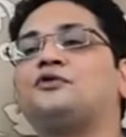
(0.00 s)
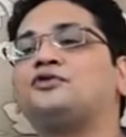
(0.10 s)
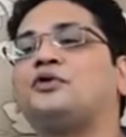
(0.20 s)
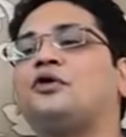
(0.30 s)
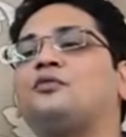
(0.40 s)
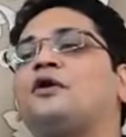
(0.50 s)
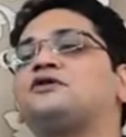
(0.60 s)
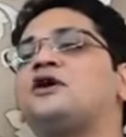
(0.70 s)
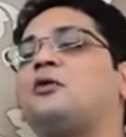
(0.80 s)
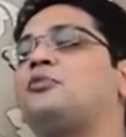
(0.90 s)
You cannot pass
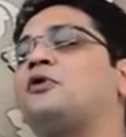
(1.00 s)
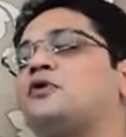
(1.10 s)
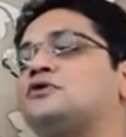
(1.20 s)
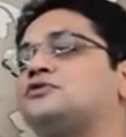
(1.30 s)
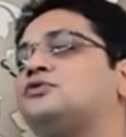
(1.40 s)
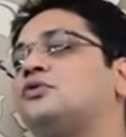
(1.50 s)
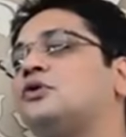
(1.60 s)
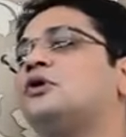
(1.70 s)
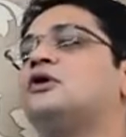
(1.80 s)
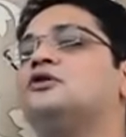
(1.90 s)
an Apple Watch to
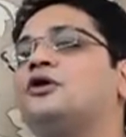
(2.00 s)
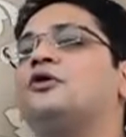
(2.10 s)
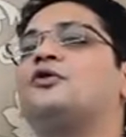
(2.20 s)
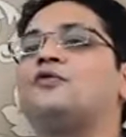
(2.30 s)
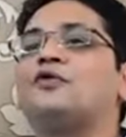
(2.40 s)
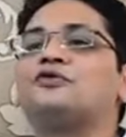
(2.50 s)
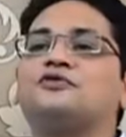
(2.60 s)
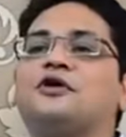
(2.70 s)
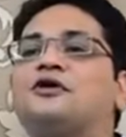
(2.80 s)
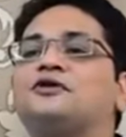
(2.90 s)
third or fourth
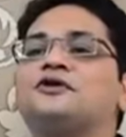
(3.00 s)
generation.